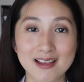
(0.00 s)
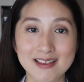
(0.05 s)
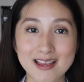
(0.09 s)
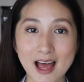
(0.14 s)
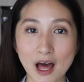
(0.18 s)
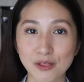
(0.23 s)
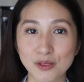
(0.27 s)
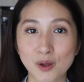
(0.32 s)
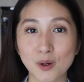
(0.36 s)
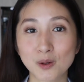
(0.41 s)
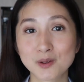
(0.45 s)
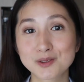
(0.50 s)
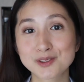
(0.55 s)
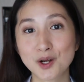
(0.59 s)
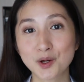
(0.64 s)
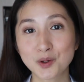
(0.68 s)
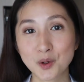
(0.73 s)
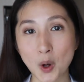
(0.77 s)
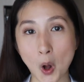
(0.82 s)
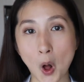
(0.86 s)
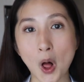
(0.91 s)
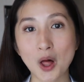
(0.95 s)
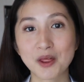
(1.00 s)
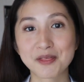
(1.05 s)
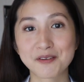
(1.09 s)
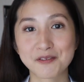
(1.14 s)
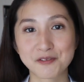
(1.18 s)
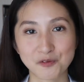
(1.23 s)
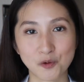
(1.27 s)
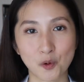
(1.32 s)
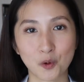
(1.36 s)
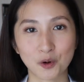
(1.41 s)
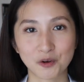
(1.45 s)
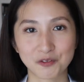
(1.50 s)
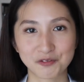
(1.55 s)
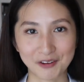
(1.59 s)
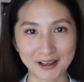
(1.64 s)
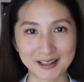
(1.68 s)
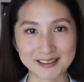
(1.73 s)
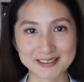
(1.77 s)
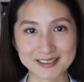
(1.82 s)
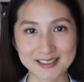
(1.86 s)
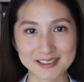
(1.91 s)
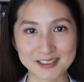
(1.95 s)
Now those are all the four
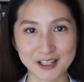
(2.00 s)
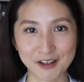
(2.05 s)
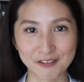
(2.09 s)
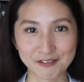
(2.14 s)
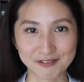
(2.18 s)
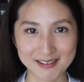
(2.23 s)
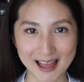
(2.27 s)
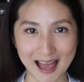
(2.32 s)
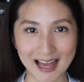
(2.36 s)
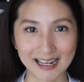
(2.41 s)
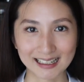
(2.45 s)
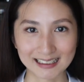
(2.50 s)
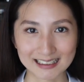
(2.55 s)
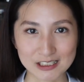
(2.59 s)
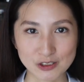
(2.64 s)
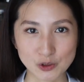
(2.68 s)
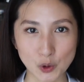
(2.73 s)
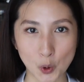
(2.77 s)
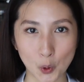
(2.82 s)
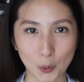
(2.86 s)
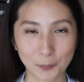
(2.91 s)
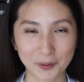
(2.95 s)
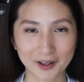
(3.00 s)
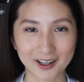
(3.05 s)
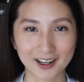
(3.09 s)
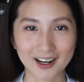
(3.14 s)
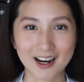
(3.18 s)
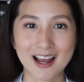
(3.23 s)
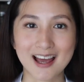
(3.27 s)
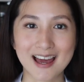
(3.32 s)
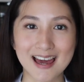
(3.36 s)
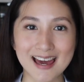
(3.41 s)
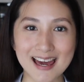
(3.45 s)
faces of Natalie Dormer